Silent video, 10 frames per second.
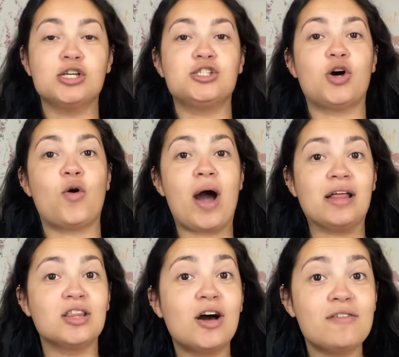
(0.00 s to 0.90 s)
So I
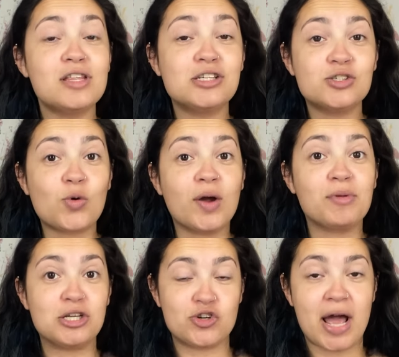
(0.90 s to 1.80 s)
loved the story with
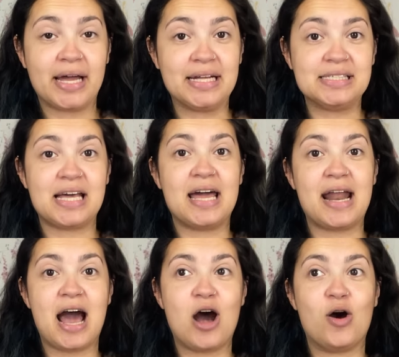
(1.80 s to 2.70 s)
the dragons and
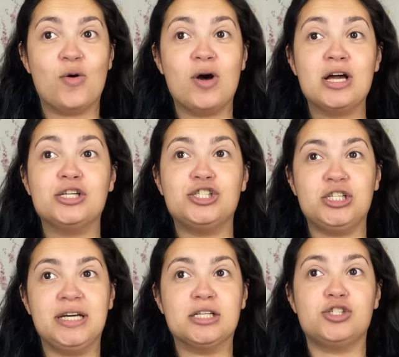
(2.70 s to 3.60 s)
how she
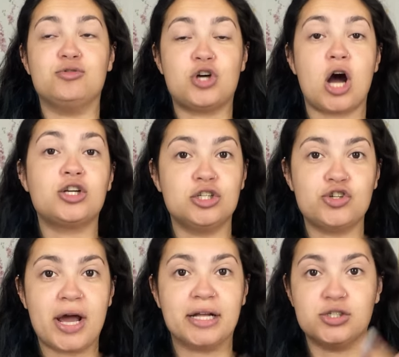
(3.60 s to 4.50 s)
gets to talk to the
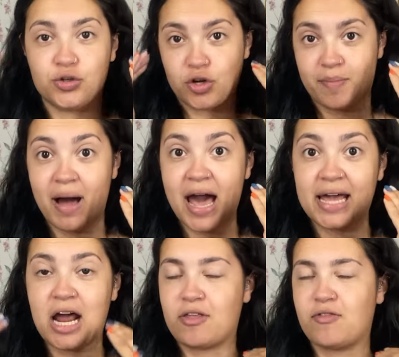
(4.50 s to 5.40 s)
dragons through their
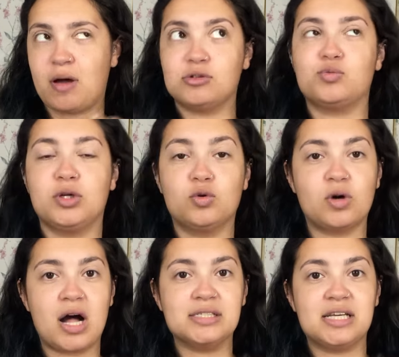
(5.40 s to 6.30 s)
mind. I thought that was a really cool
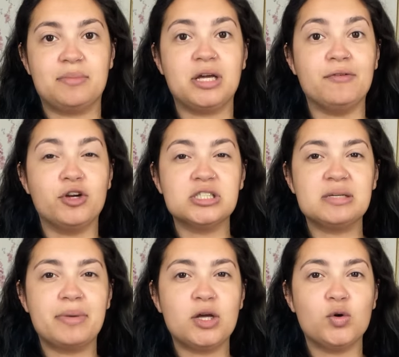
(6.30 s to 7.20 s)
concept. If you're
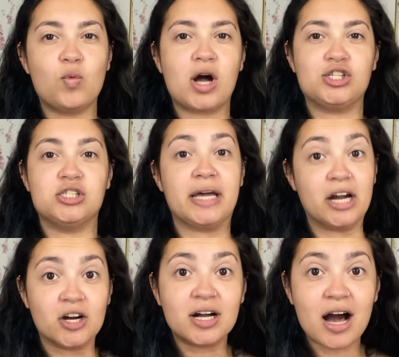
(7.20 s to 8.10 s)
somebody who watches
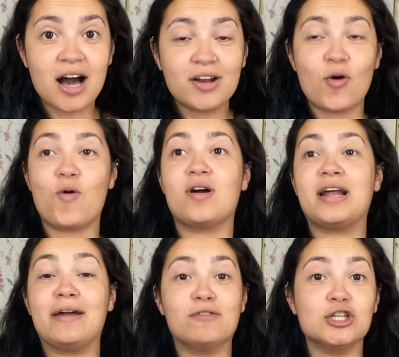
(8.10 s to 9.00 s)
Aragon or
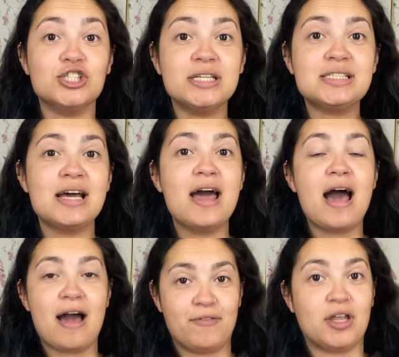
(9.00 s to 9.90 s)
Divergent,
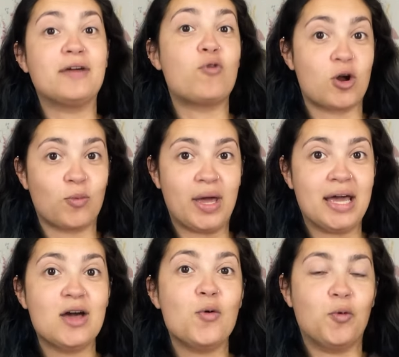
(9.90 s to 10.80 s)
I feel like Fourth Wing
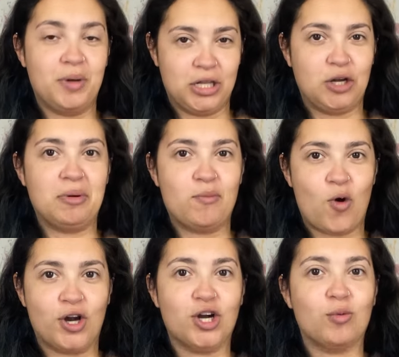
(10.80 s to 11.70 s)
will be a little bit
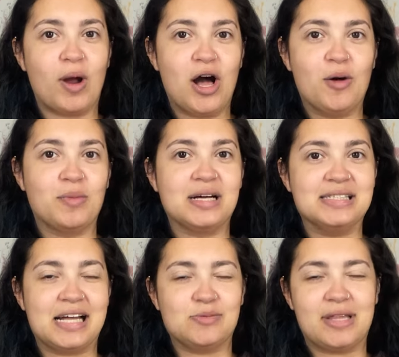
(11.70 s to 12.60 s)
more in your realm because
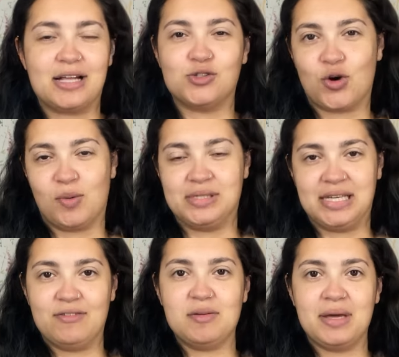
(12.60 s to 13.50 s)
that's what that story was
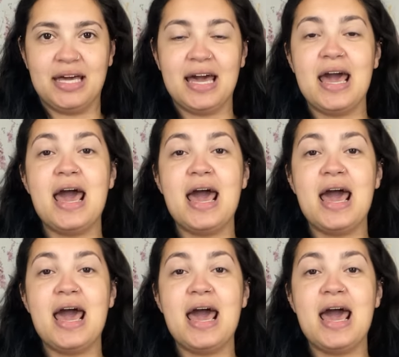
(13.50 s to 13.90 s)
giving me.